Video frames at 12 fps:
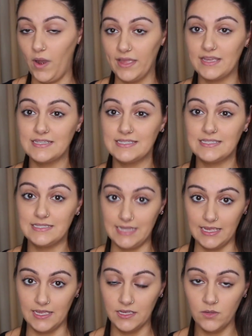like
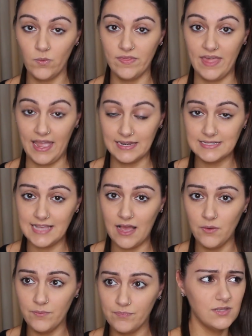stinging when the head is
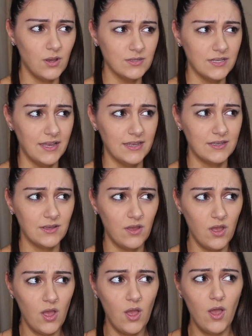out. So I was like,
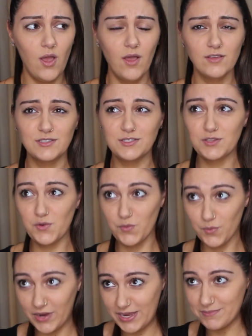
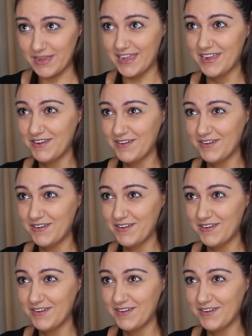screaming